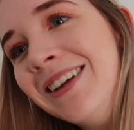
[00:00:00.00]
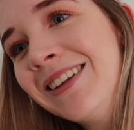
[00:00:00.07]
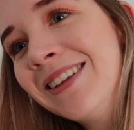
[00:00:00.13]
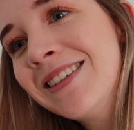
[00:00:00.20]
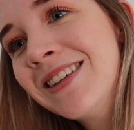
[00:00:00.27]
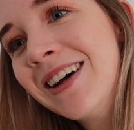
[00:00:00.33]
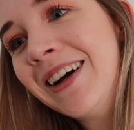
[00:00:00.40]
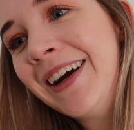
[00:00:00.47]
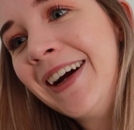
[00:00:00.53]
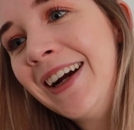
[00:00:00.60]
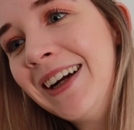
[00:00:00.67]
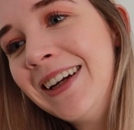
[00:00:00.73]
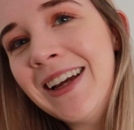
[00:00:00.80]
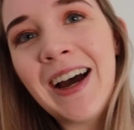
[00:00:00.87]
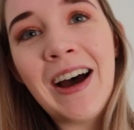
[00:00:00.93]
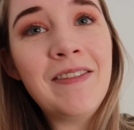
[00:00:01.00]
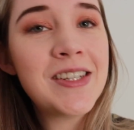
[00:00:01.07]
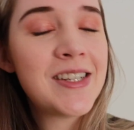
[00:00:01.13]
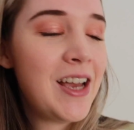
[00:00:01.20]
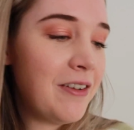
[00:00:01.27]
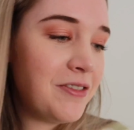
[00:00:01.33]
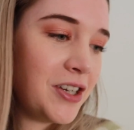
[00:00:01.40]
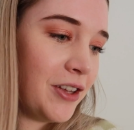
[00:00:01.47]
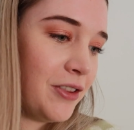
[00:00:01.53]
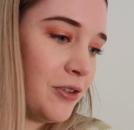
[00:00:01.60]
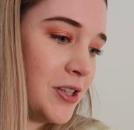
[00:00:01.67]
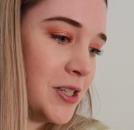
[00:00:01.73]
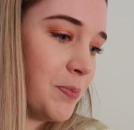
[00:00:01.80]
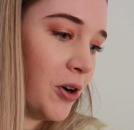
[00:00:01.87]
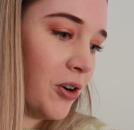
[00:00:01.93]
So yeah, I'm just gonna have to go through
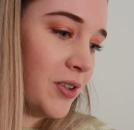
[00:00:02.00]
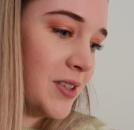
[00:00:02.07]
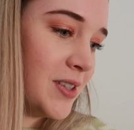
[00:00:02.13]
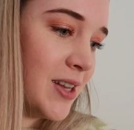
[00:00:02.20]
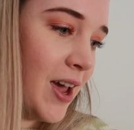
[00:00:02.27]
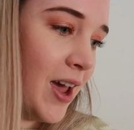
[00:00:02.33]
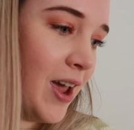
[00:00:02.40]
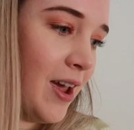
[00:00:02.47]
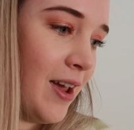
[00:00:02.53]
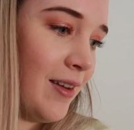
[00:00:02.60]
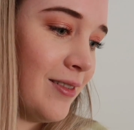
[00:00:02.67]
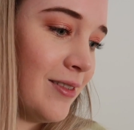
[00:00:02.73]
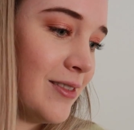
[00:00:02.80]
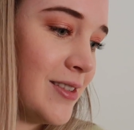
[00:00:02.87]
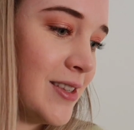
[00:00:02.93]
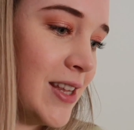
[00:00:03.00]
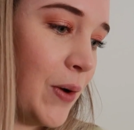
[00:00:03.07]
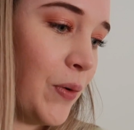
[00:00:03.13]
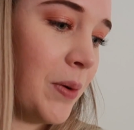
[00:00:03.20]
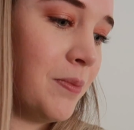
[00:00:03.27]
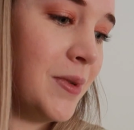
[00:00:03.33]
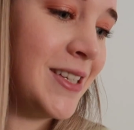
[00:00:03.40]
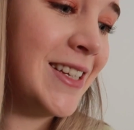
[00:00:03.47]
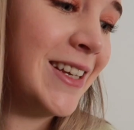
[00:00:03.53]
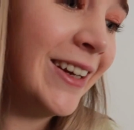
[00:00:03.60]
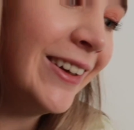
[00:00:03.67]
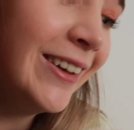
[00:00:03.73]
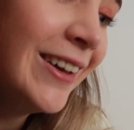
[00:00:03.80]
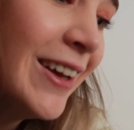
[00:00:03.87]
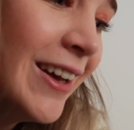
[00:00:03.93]
this box and see what I'm
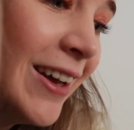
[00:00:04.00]
missing.